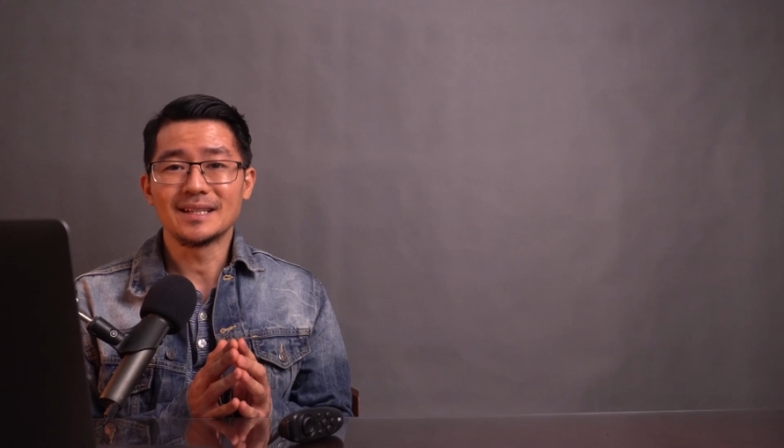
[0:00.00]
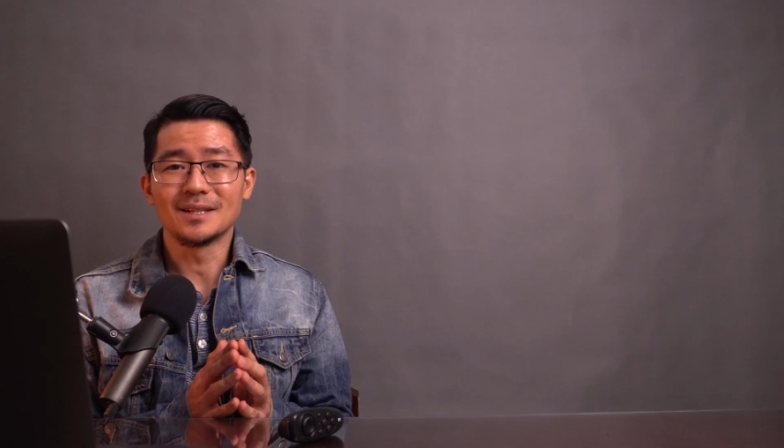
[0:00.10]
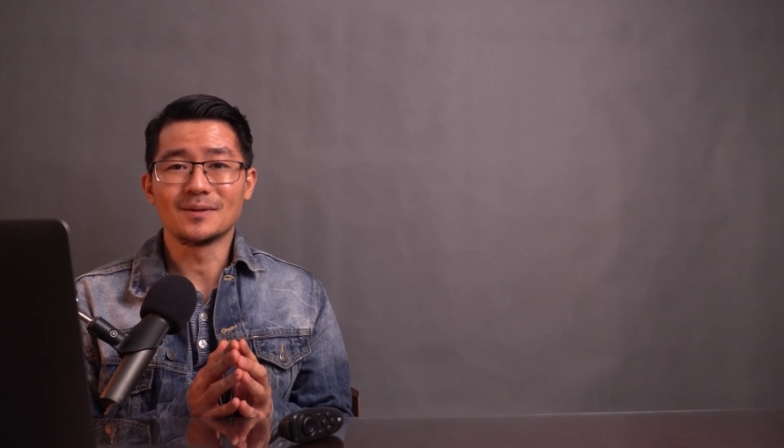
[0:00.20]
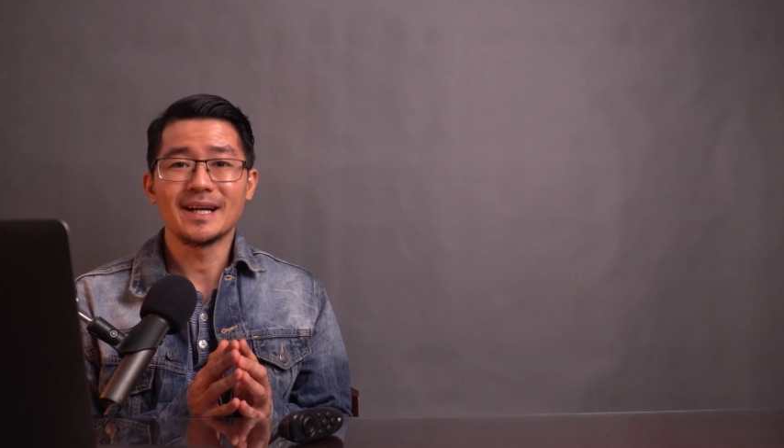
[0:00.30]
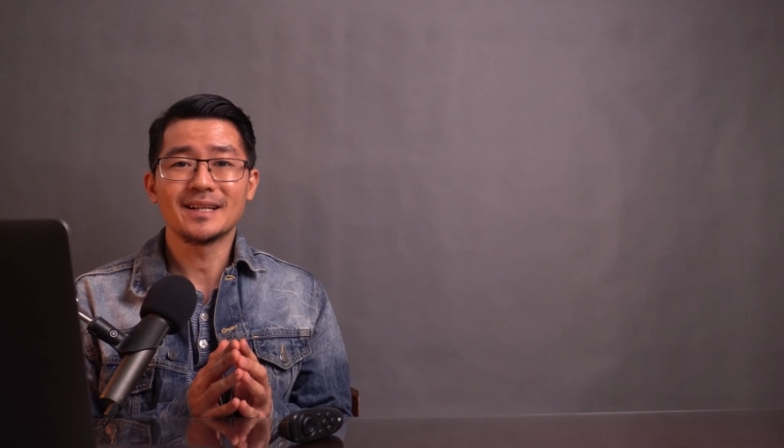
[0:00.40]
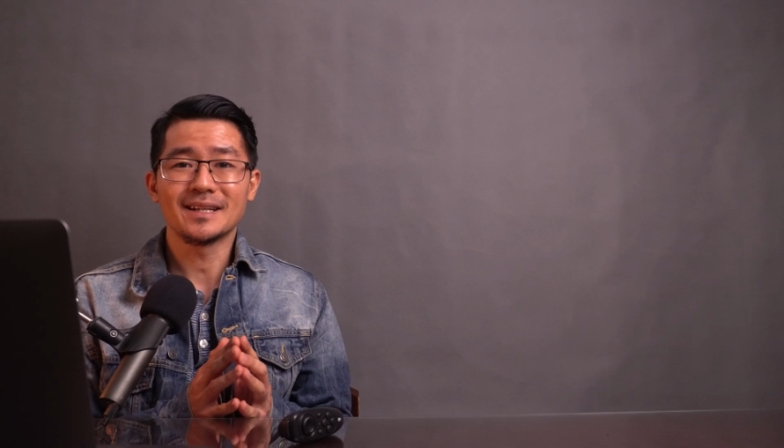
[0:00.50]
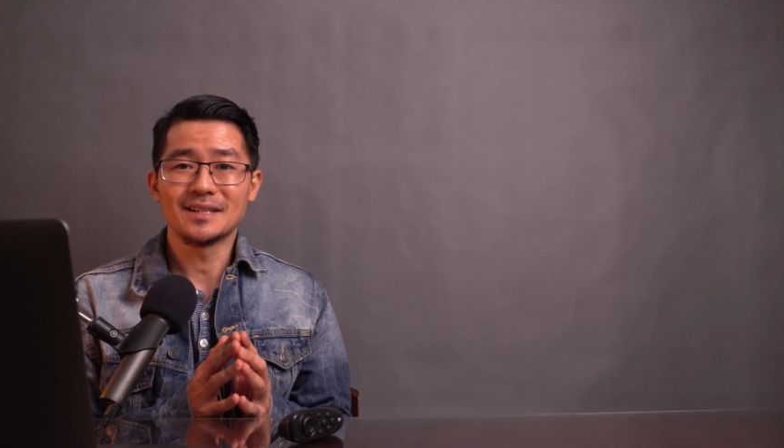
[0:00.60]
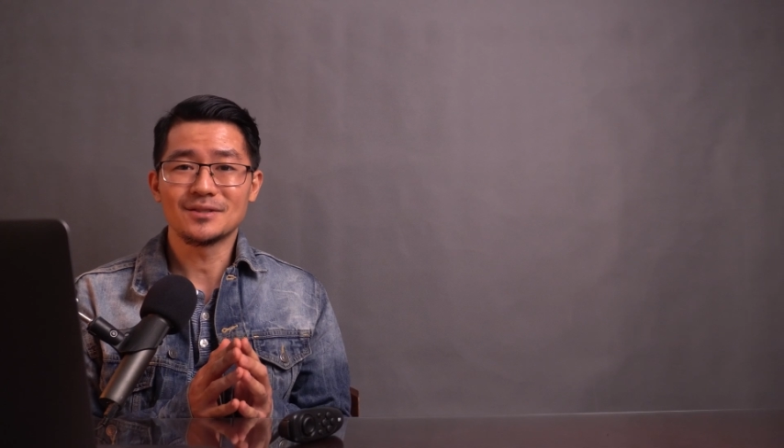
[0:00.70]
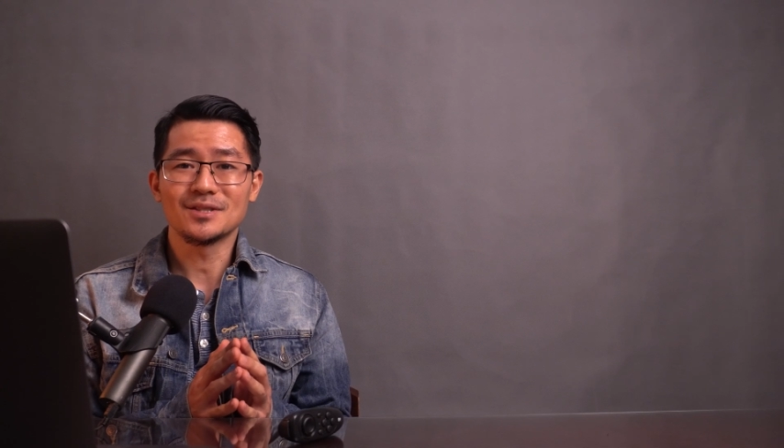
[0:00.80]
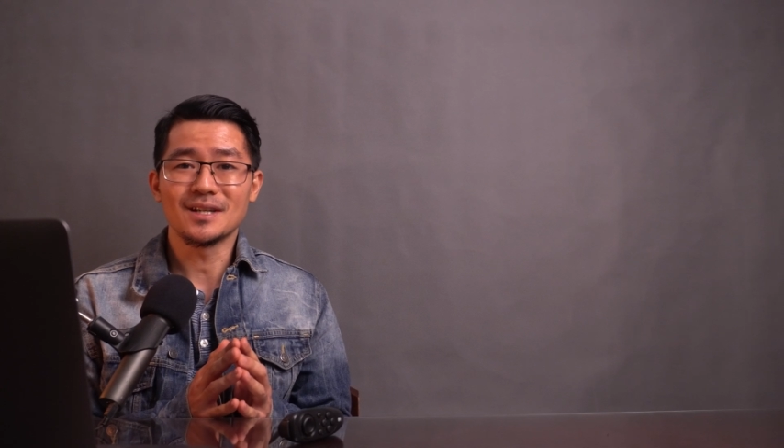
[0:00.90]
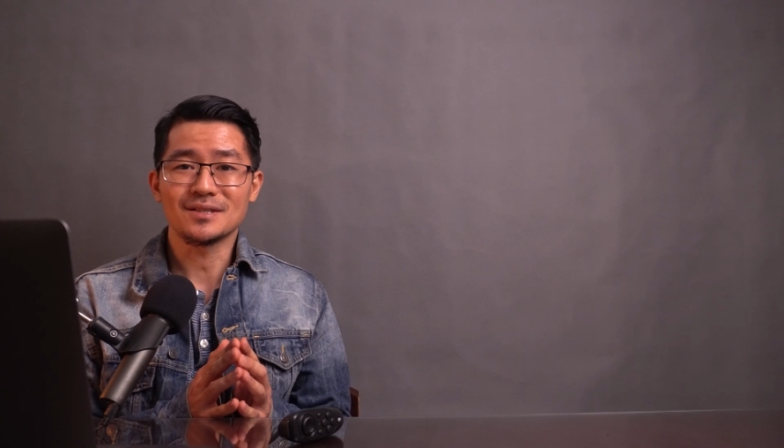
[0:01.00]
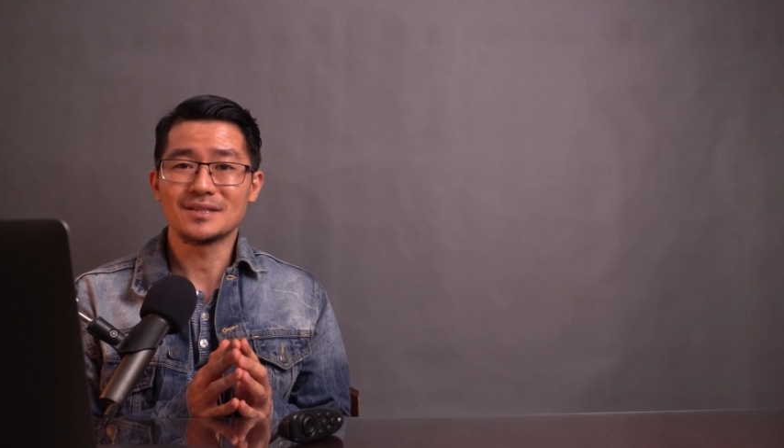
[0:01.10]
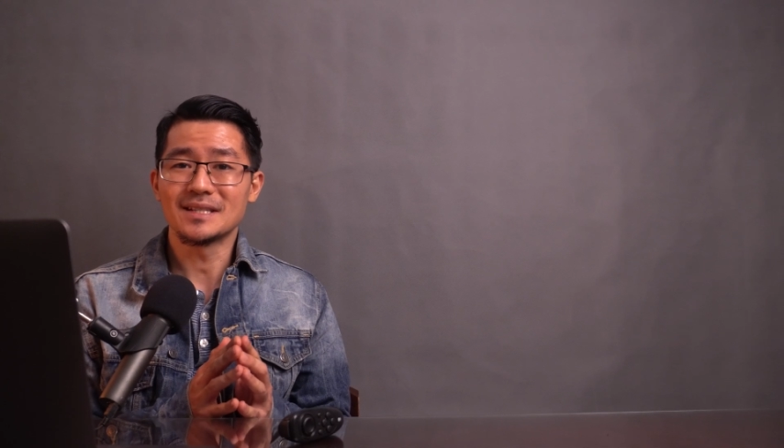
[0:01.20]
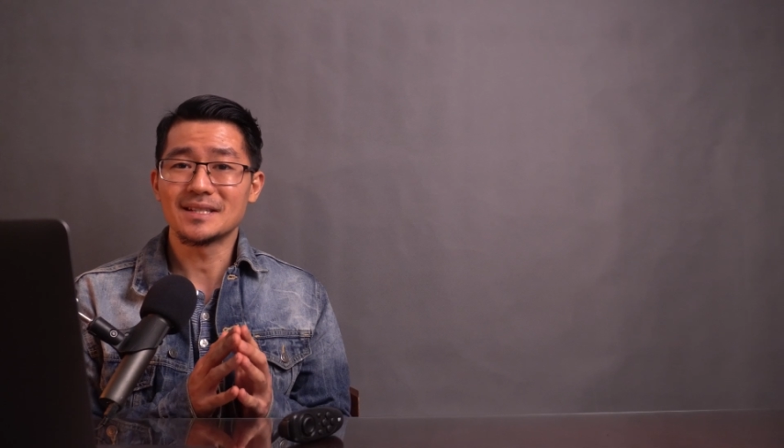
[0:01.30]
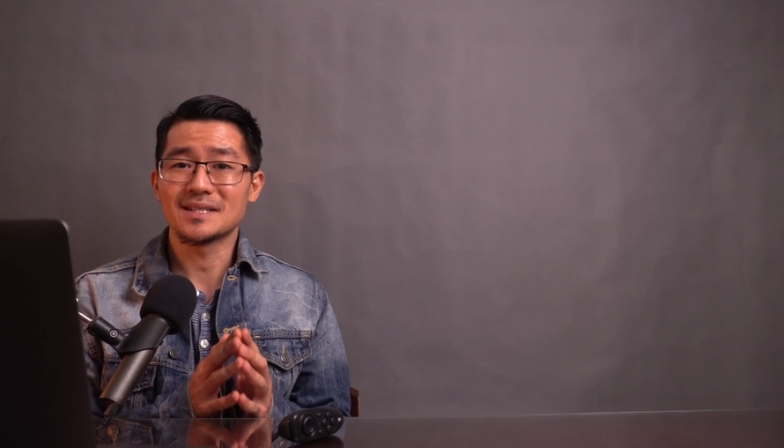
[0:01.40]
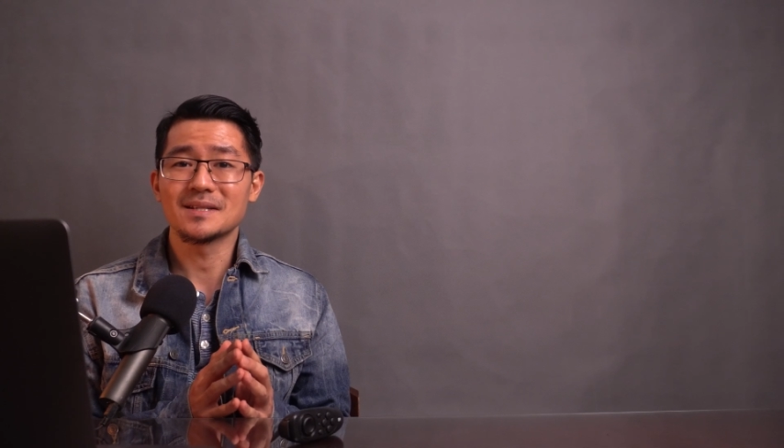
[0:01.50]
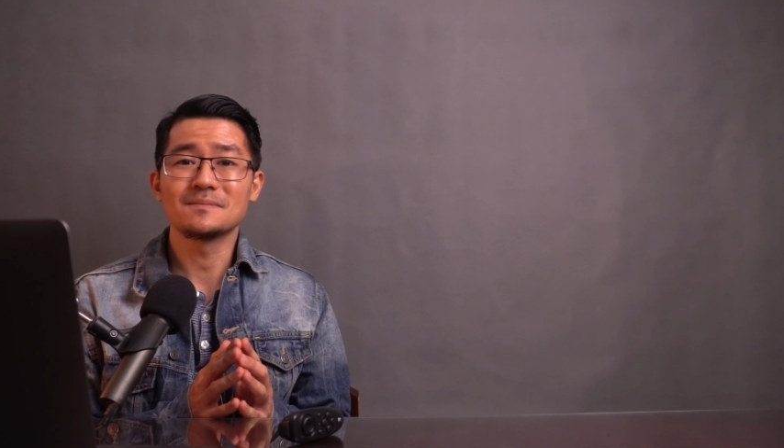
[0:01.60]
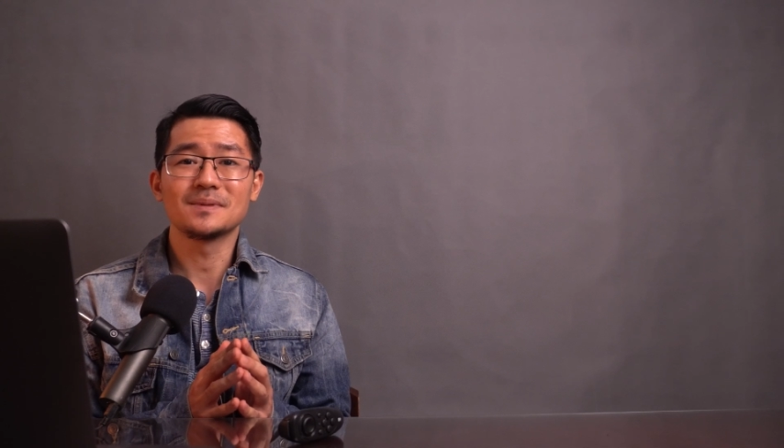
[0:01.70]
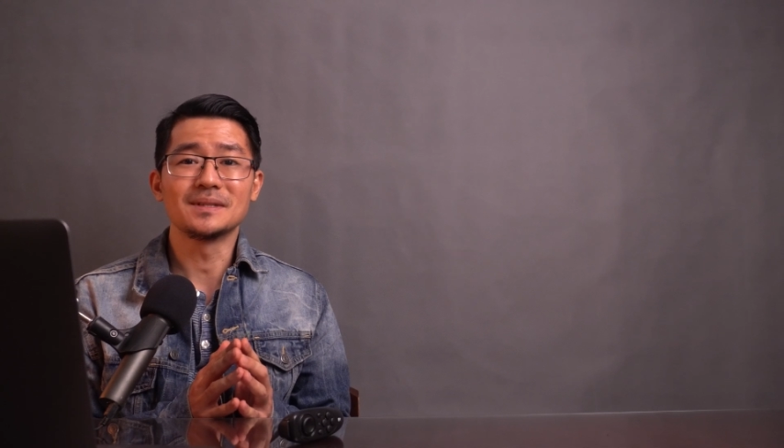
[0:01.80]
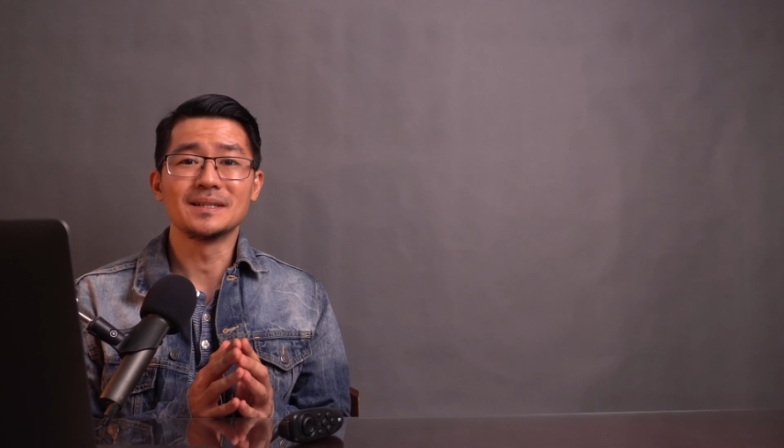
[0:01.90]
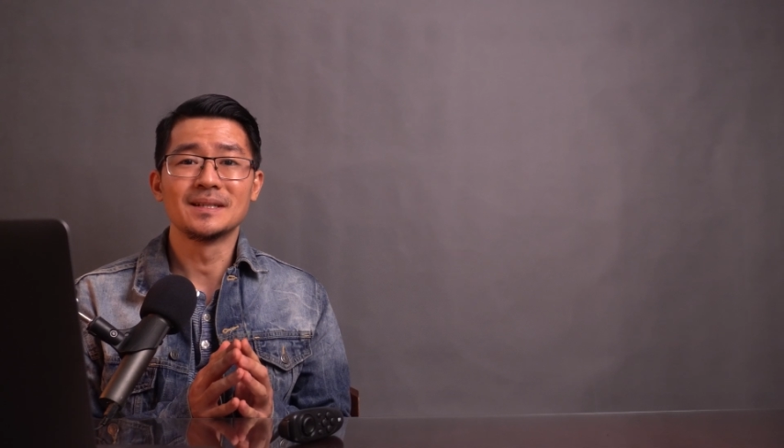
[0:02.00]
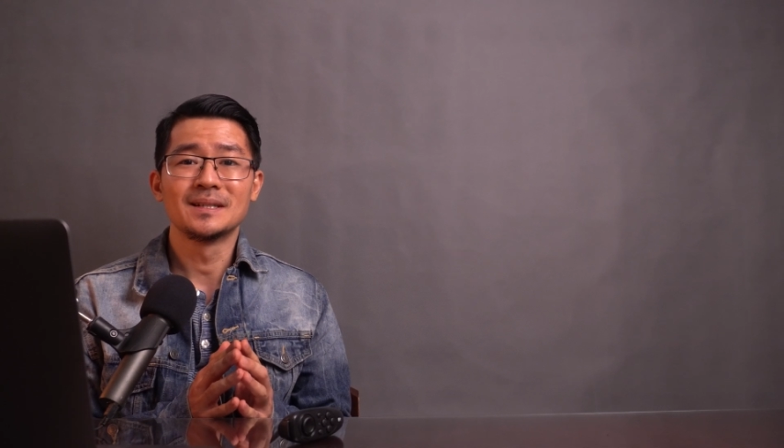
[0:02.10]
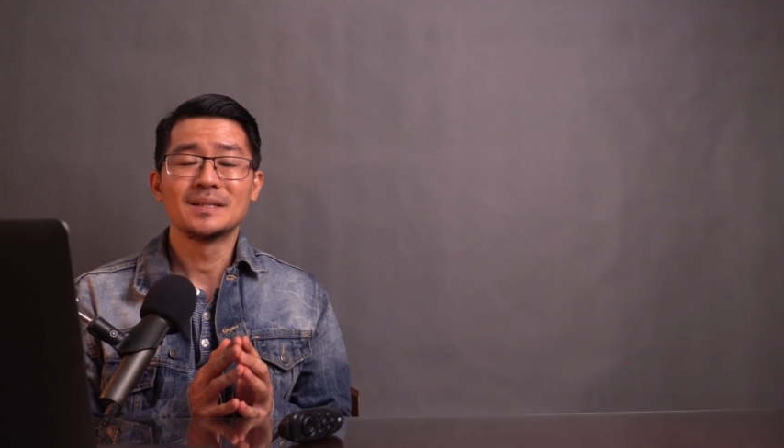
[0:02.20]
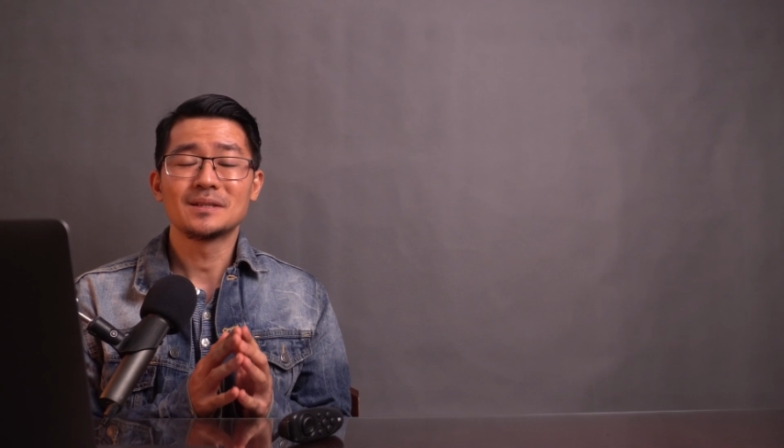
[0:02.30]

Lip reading: in writing an introduction is simply